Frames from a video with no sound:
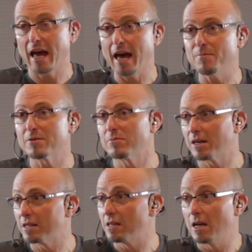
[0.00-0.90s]
happen,
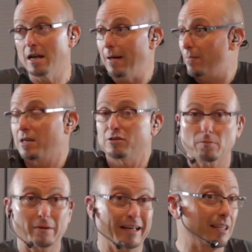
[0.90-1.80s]
and not because you're
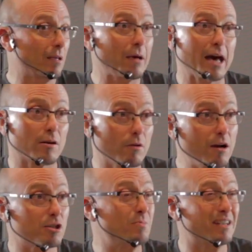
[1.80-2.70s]
playing anything bad or wrong,
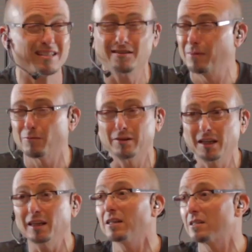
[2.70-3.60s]
just because it'll be
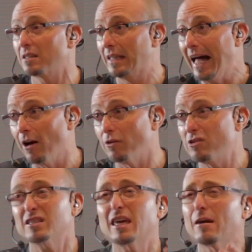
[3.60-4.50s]
ridiculously loud. You
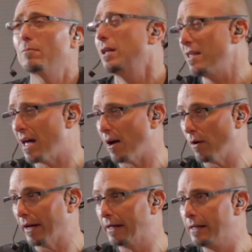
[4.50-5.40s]
just can't play that
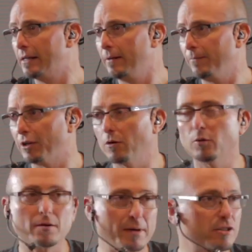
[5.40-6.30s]
way.
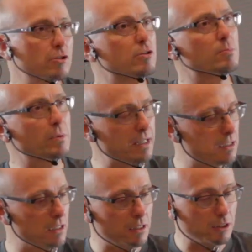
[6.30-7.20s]
One of my students plays
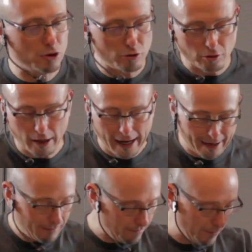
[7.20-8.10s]
in the junior
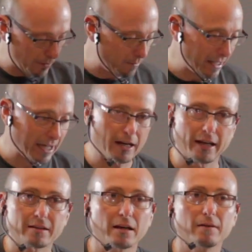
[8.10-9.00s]
high band
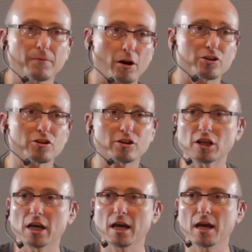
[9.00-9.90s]
at our church,
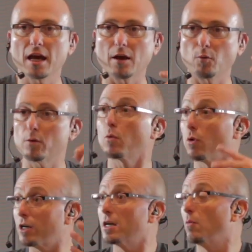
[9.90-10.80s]
and we were
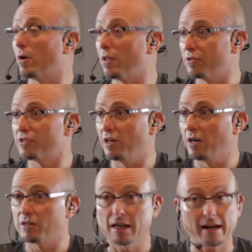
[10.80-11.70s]
working on one of those
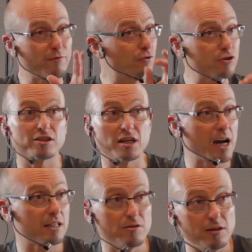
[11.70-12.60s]
songs, and the first thing
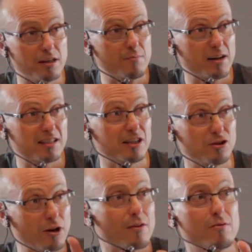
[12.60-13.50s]
I told him, I said, you
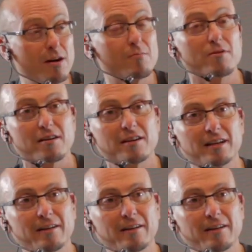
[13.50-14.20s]
got to remember,